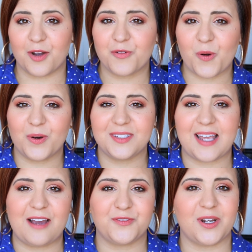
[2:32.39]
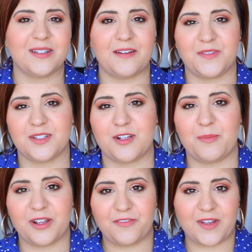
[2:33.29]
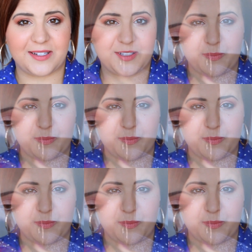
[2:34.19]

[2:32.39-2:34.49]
Of course, after I left this on my face to